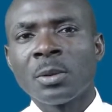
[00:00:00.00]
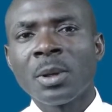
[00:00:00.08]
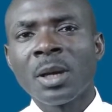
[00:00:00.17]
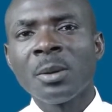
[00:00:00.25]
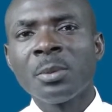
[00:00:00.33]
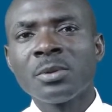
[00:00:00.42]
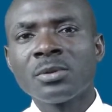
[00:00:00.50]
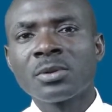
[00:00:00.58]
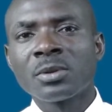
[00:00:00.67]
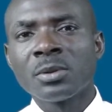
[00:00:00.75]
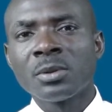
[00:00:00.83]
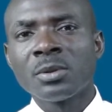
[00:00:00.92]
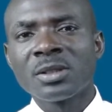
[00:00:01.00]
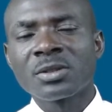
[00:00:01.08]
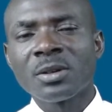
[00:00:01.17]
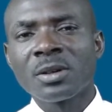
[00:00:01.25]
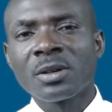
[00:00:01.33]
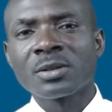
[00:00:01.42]
we were able to
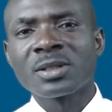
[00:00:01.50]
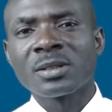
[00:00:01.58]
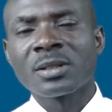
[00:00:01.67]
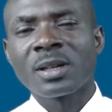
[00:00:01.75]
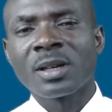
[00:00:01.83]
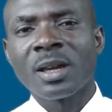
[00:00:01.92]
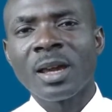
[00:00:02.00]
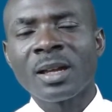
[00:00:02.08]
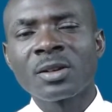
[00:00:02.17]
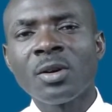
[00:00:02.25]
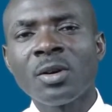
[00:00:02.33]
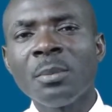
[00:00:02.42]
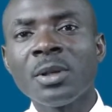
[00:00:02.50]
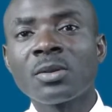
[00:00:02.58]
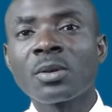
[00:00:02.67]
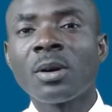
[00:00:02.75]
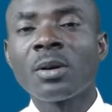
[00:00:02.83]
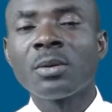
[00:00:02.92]
discuss and come
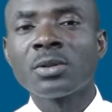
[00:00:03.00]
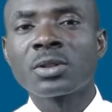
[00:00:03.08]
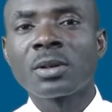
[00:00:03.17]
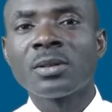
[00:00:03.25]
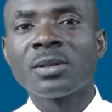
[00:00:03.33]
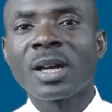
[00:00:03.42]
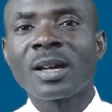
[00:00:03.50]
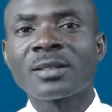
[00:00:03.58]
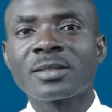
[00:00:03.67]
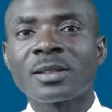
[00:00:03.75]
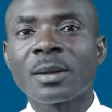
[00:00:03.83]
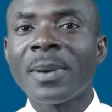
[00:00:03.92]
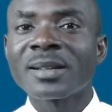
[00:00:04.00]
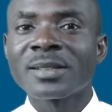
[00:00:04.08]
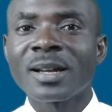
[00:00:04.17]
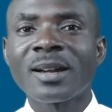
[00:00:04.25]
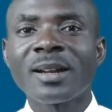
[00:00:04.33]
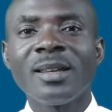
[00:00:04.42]
into conclusion that
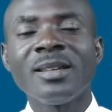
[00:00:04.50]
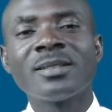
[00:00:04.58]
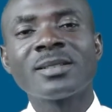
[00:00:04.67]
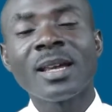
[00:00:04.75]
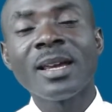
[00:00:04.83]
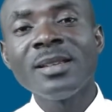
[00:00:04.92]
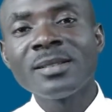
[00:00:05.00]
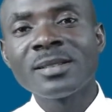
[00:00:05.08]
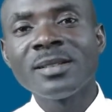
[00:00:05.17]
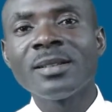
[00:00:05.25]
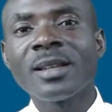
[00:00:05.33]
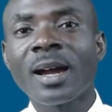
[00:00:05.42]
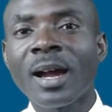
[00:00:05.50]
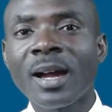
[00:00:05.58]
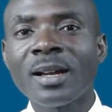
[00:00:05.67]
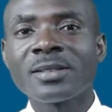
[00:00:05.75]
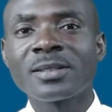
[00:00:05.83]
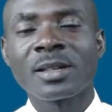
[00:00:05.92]
matter is anything that
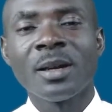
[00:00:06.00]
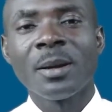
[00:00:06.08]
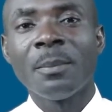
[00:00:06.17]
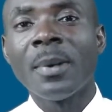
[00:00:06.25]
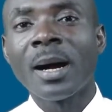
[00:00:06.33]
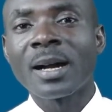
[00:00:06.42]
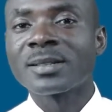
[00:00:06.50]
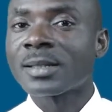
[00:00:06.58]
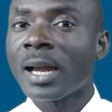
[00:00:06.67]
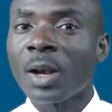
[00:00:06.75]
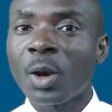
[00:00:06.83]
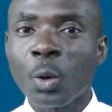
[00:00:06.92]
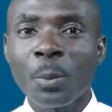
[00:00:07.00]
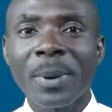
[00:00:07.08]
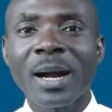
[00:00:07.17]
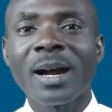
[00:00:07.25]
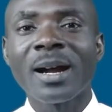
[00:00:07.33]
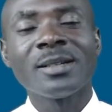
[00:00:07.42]
has mass and
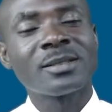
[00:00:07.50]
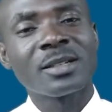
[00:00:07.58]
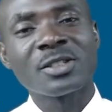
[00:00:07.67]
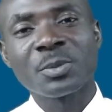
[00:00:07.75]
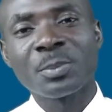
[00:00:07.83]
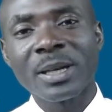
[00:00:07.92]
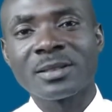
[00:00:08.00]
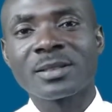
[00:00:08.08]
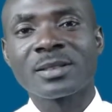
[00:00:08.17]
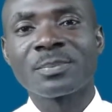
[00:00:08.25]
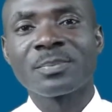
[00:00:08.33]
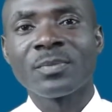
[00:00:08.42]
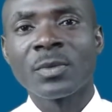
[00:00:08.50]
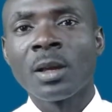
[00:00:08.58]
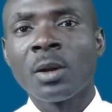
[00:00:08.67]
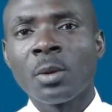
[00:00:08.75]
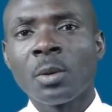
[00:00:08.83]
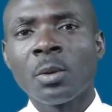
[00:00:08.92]
occupies space.
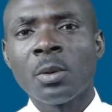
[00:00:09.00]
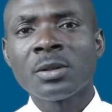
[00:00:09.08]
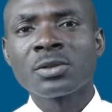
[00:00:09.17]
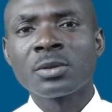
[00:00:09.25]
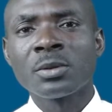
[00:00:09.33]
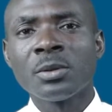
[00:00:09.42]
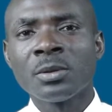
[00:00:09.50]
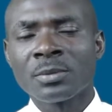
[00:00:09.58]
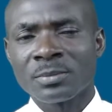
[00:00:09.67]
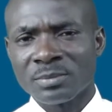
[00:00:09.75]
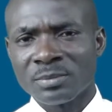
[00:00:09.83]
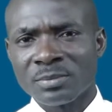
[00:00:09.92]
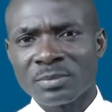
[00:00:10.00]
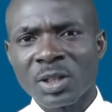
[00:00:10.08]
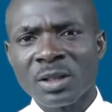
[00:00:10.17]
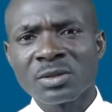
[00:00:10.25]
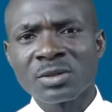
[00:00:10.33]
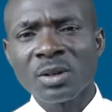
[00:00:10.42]
We also
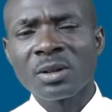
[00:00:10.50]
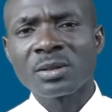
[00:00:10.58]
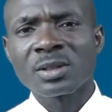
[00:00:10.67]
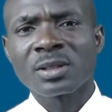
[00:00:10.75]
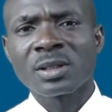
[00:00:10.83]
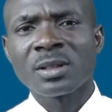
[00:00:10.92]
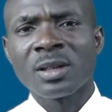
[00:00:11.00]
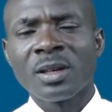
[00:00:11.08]
discussed